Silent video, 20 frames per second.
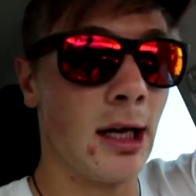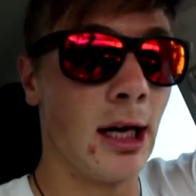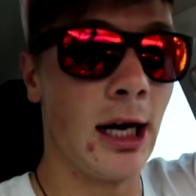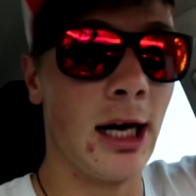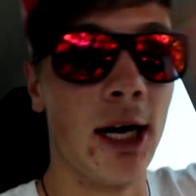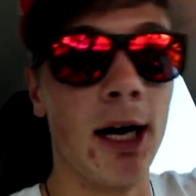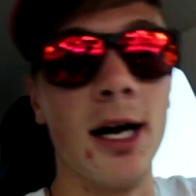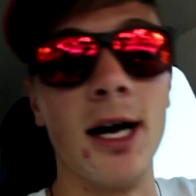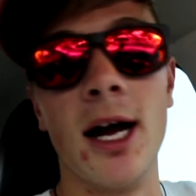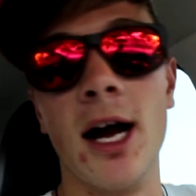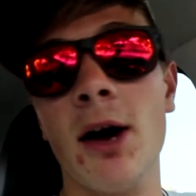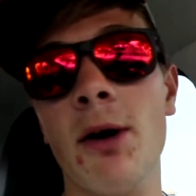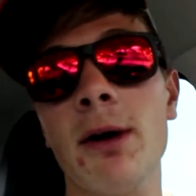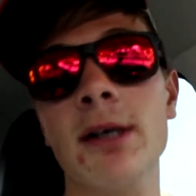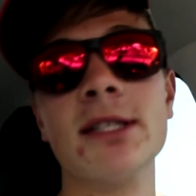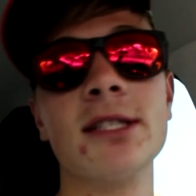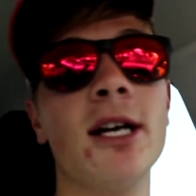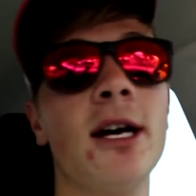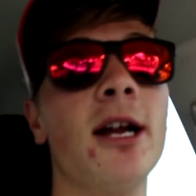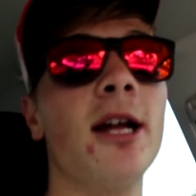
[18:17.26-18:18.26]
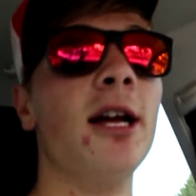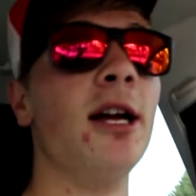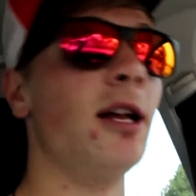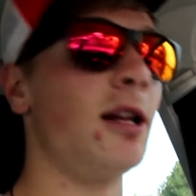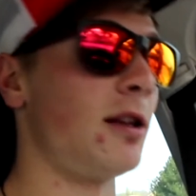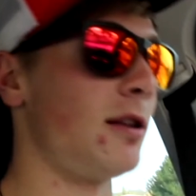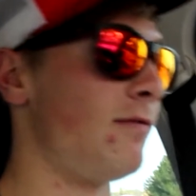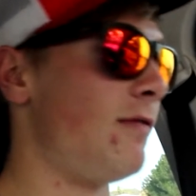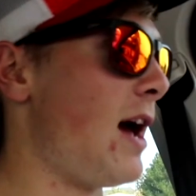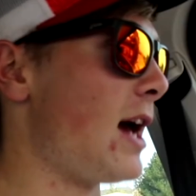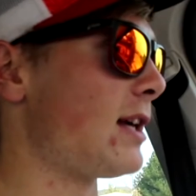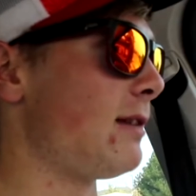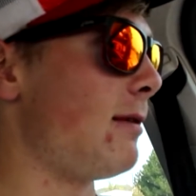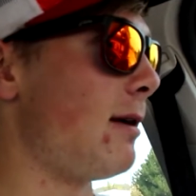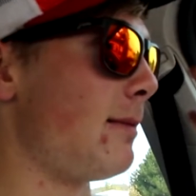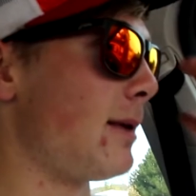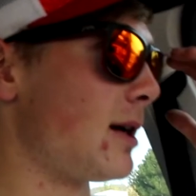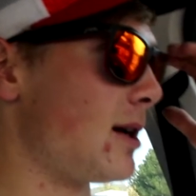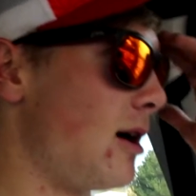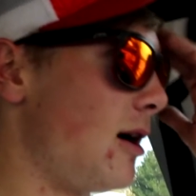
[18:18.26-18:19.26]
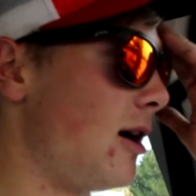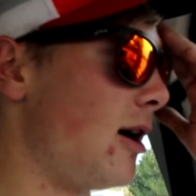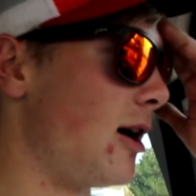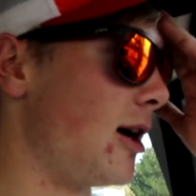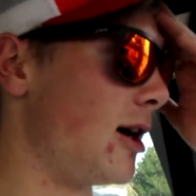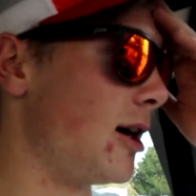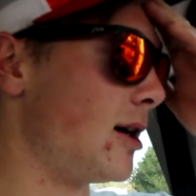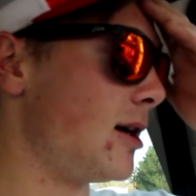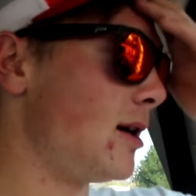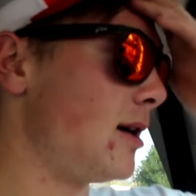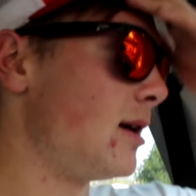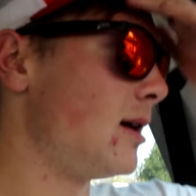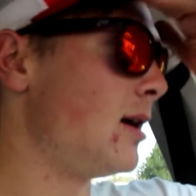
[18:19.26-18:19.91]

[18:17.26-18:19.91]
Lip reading: I was gonna vacuum out my car,